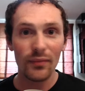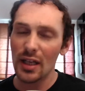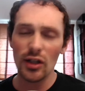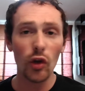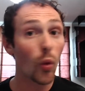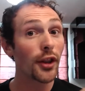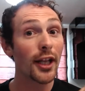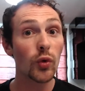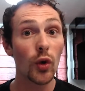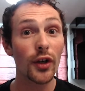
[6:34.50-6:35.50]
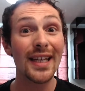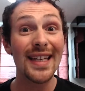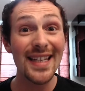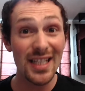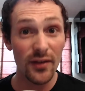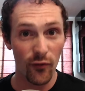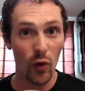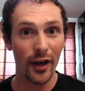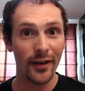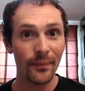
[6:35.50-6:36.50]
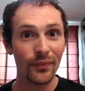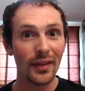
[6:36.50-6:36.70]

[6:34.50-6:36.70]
That's not what networking is for.